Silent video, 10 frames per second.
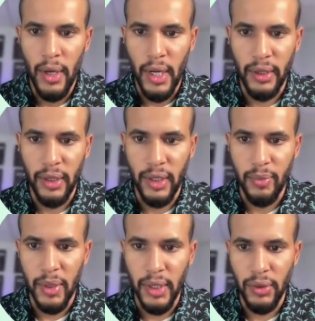at this
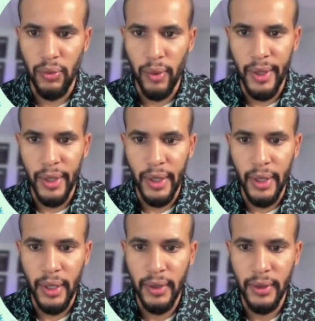place
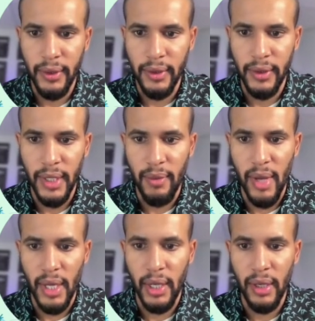where they
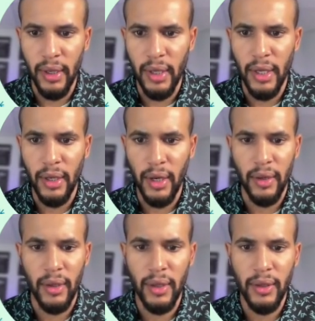make like
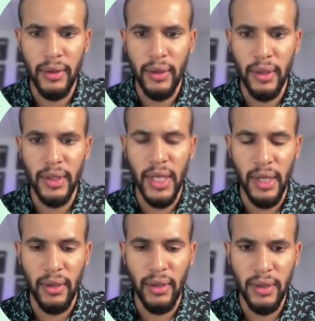a
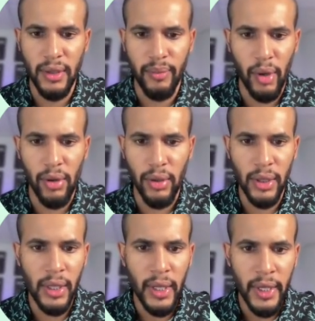tennis ball.
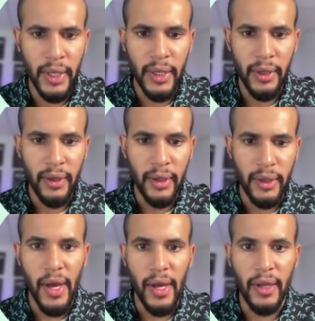
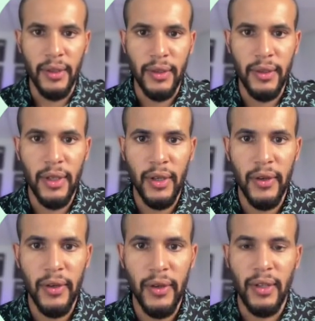And
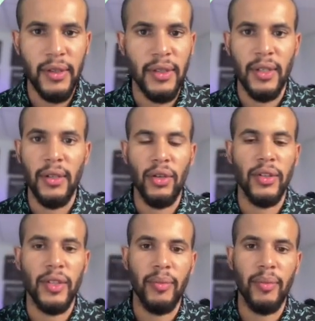this is it's